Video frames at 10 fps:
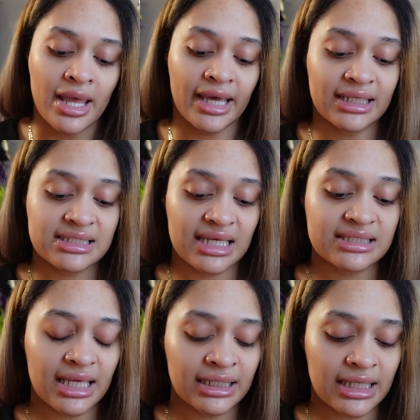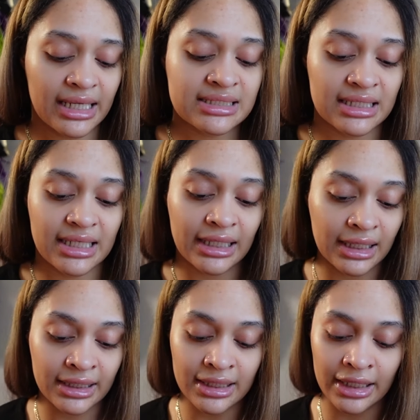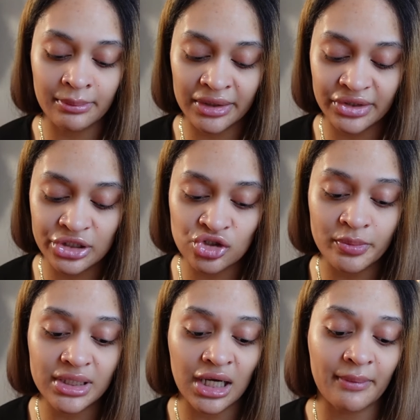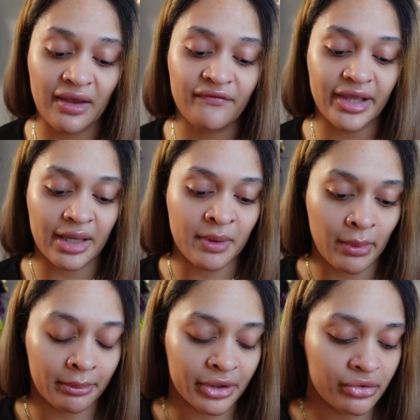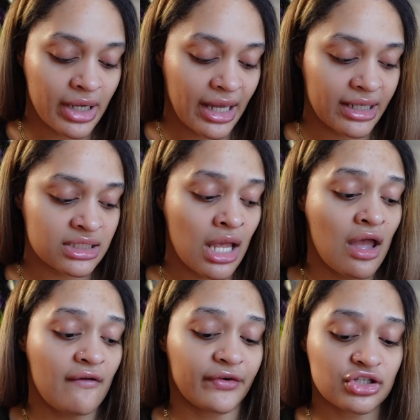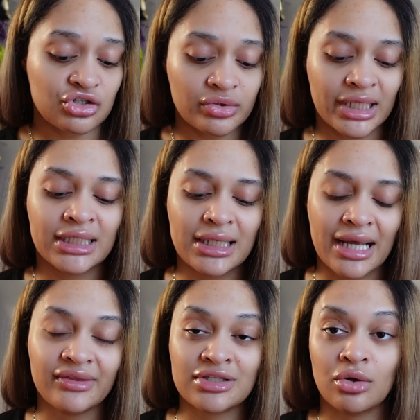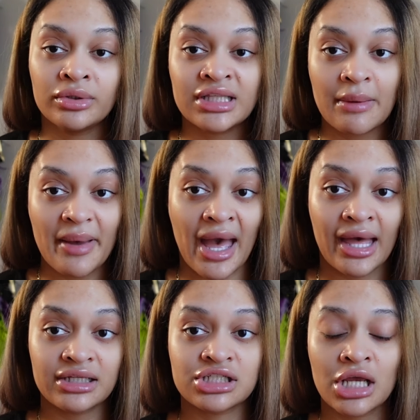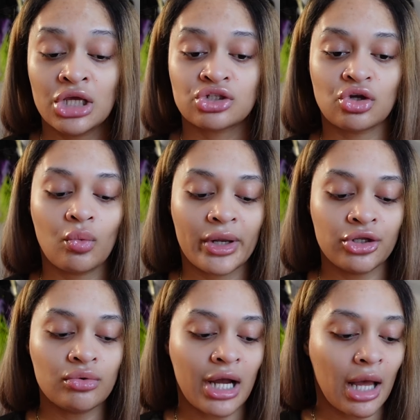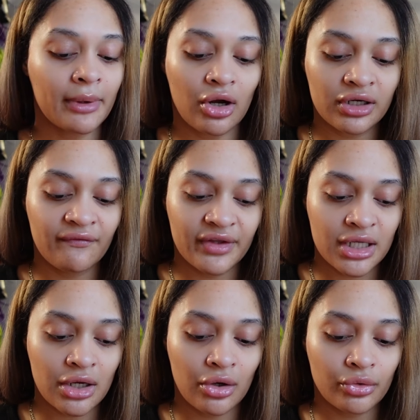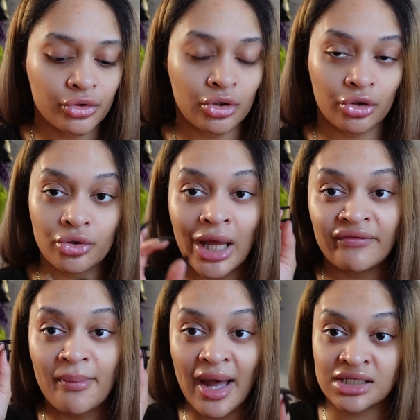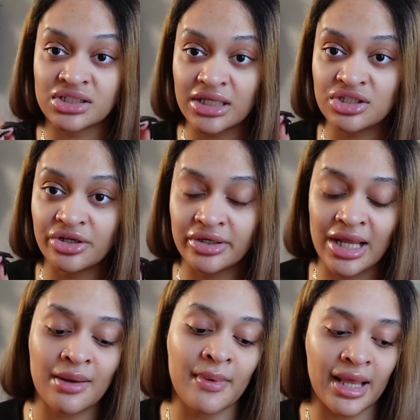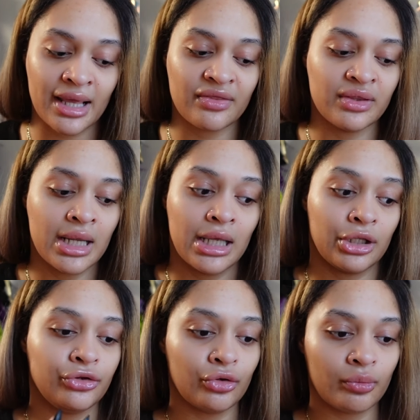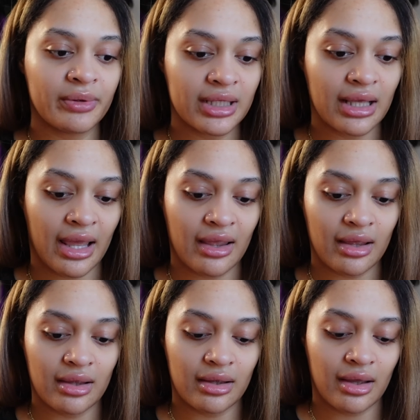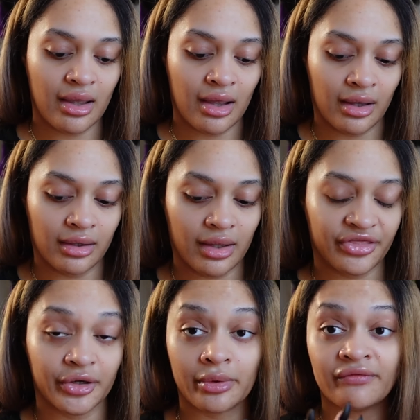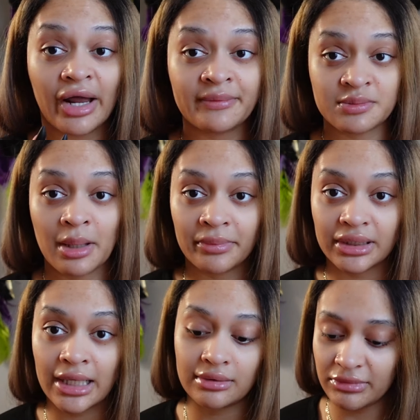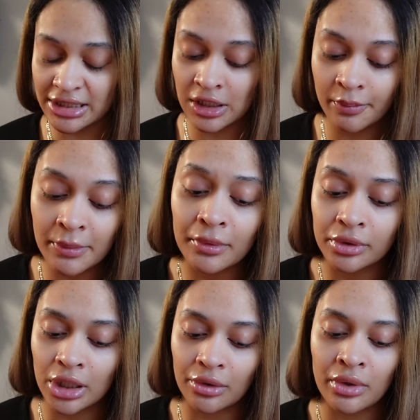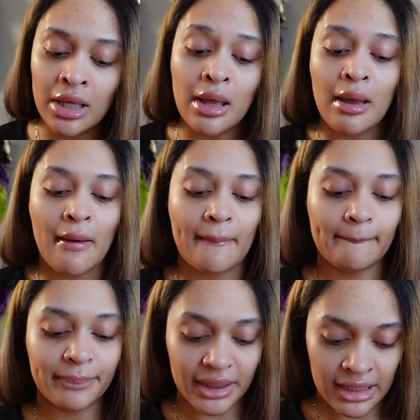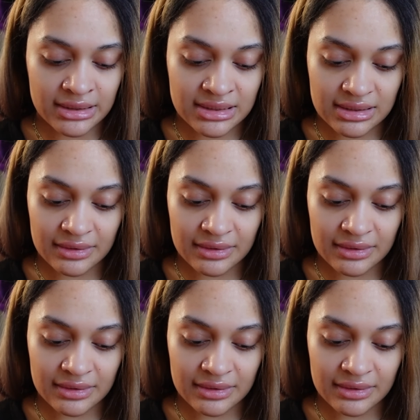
It is $6.99 to $9.99 monthly to become a VIP member, you guys. For $2.99, that's only the badge. So when you comment on a video, you know, you'll have a badge next to your name and you'll be a, a Ethereal Vybz member. Like that's how people will know. But